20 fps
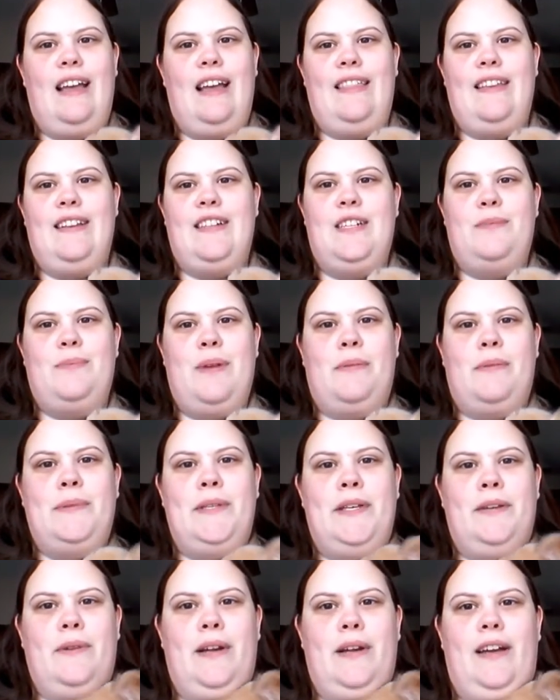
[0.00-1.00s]
I think she's
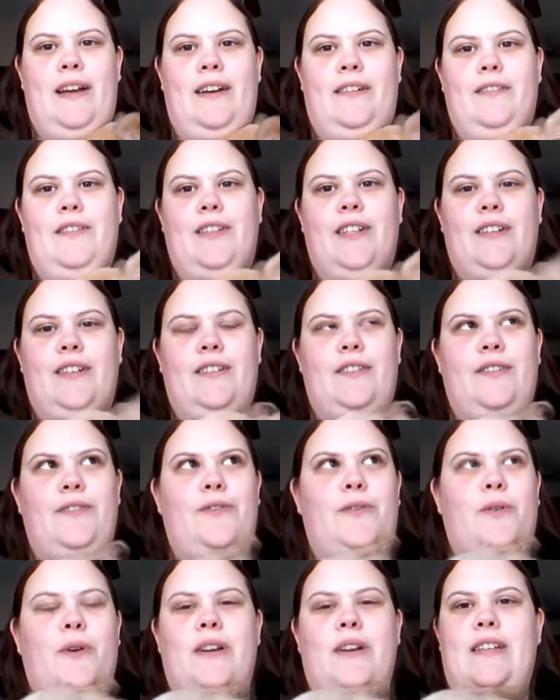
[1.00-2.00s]
probably around
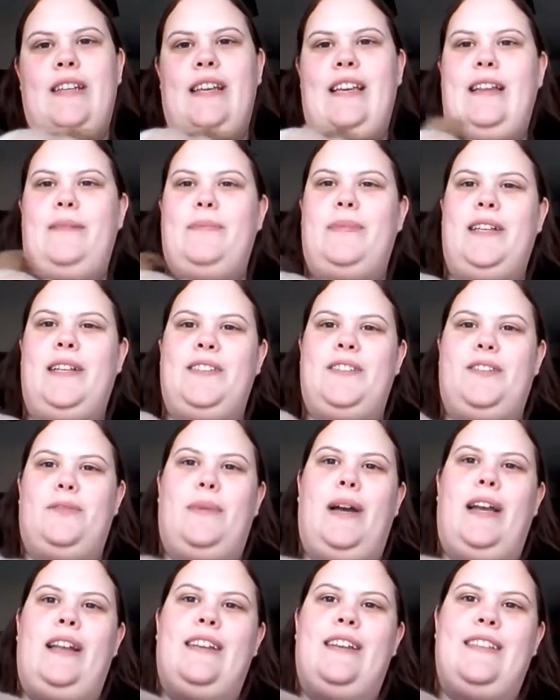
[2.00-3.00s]
14 plus or
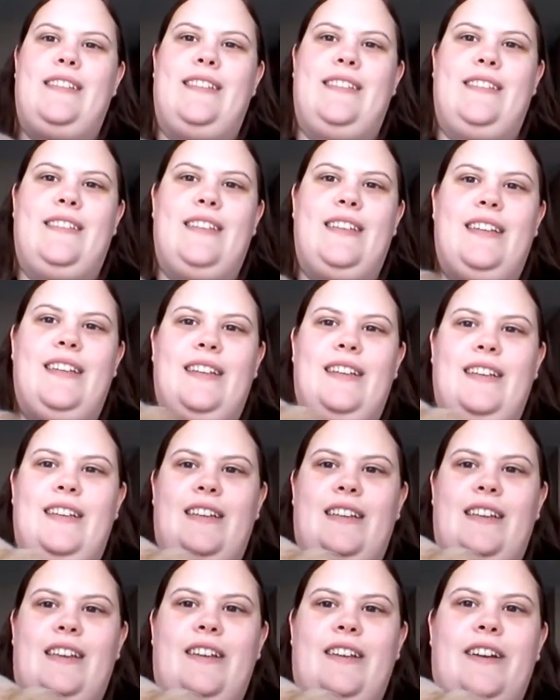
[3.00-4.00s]
minus,
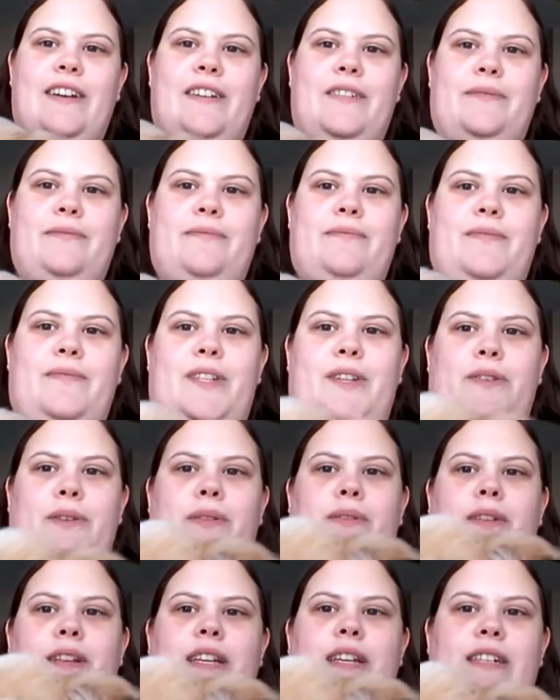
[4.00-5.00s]
2 or
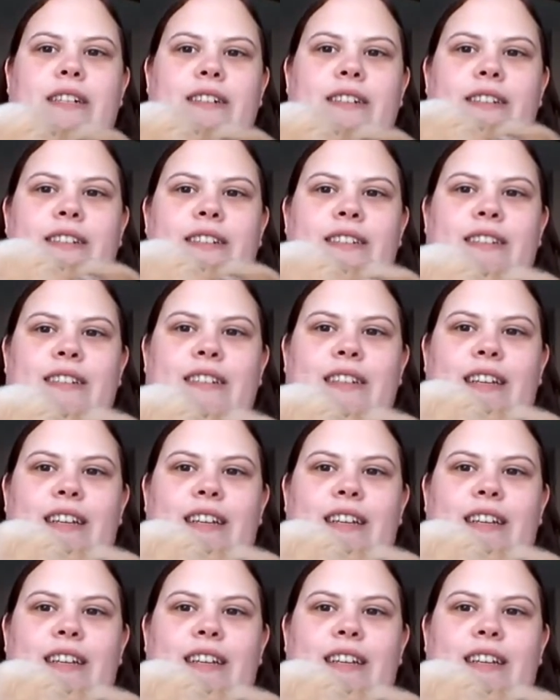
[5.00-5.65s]
3 years.